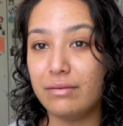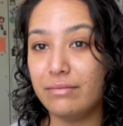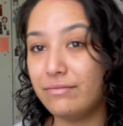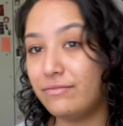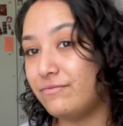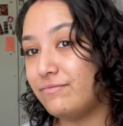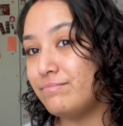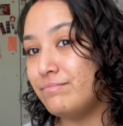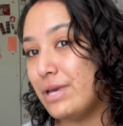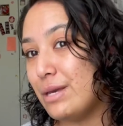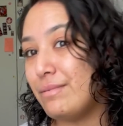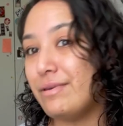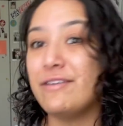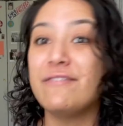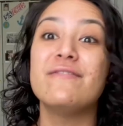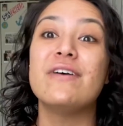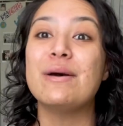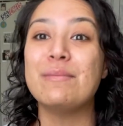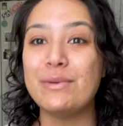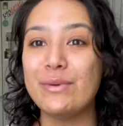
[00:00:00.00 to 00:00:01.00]
maybe in
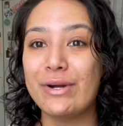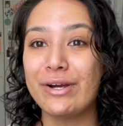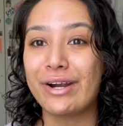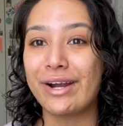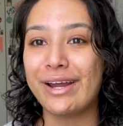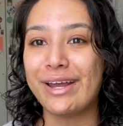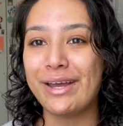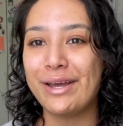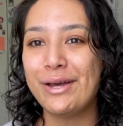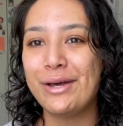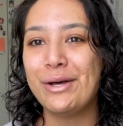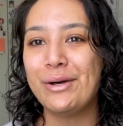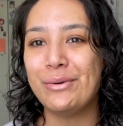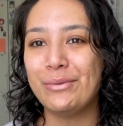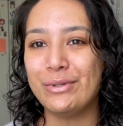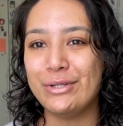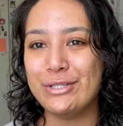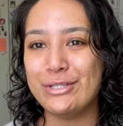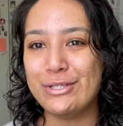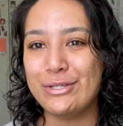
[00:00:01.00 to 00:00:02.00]
February
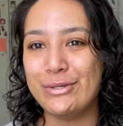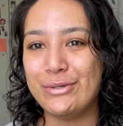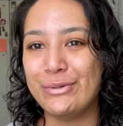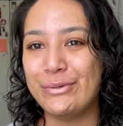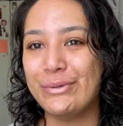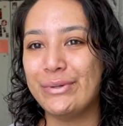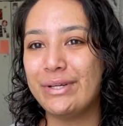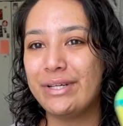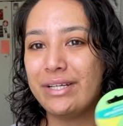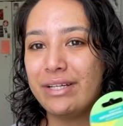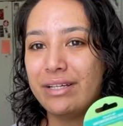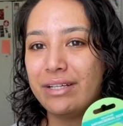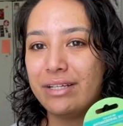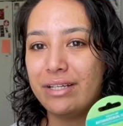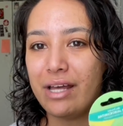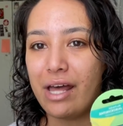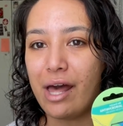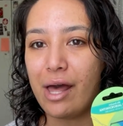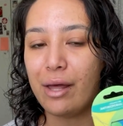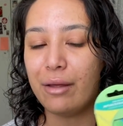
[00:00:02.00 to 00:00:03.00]
we'll
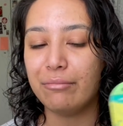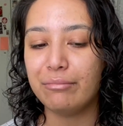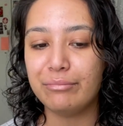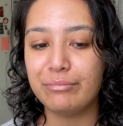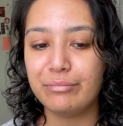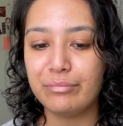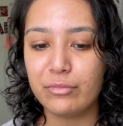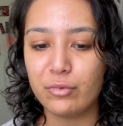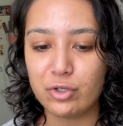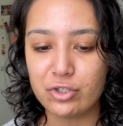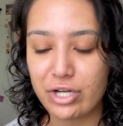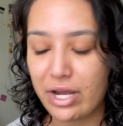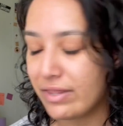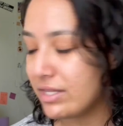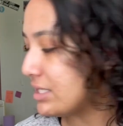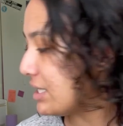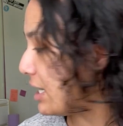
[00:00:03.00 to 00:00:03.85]
try this out.